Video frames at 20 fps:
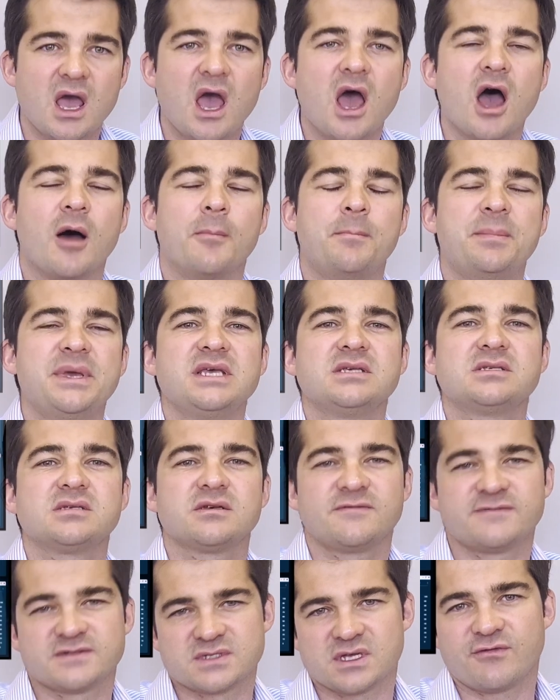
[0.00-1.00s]
A piece
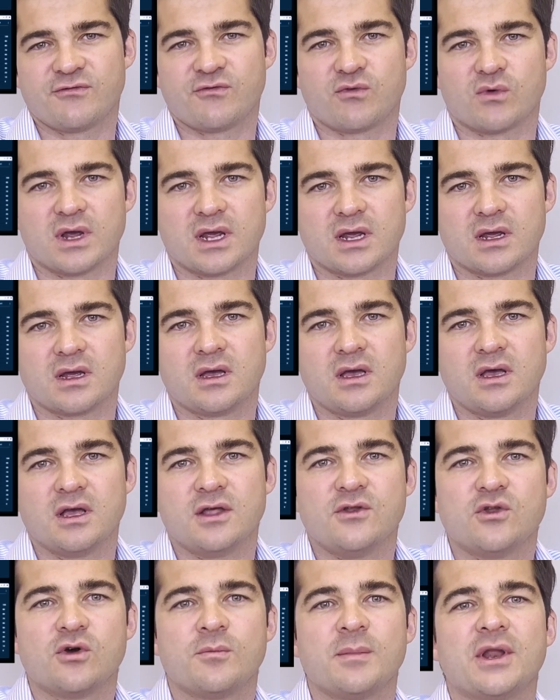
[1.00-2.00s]
of software,
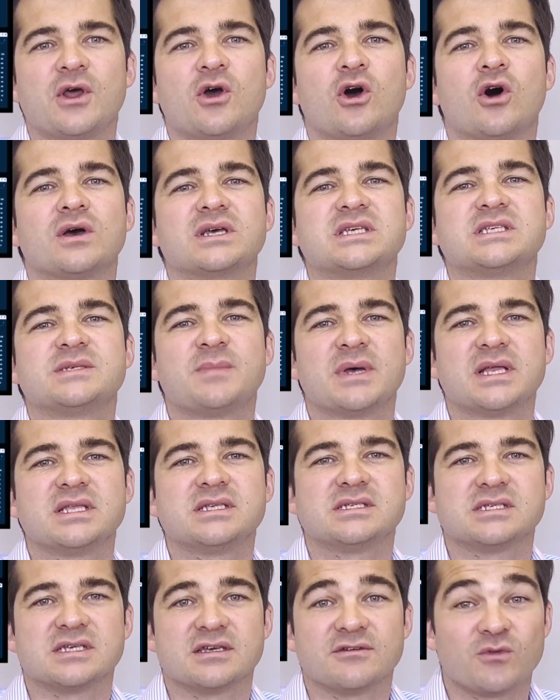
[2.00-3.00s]
no matter how
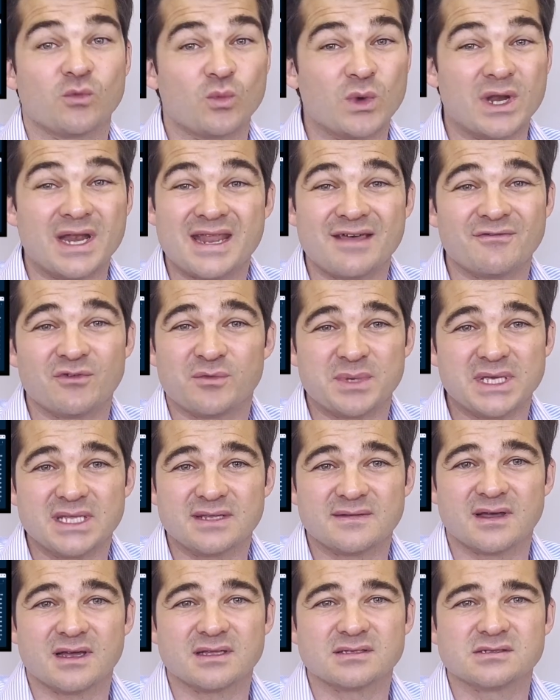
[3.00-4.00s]
expensive, will never beat
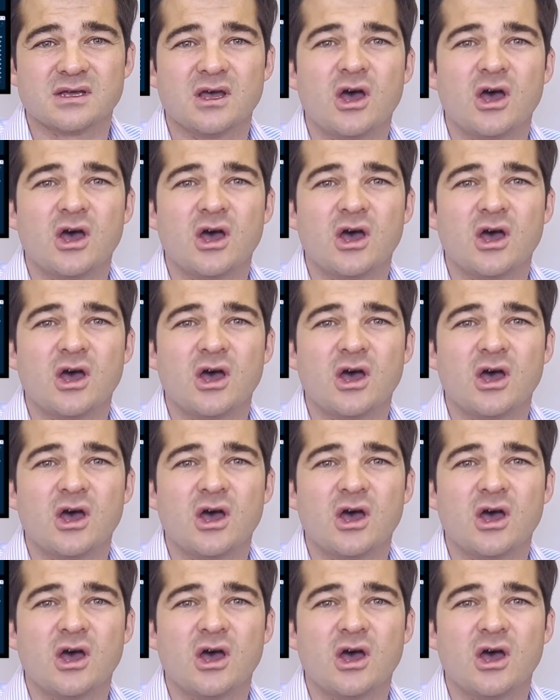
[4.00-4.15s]
that.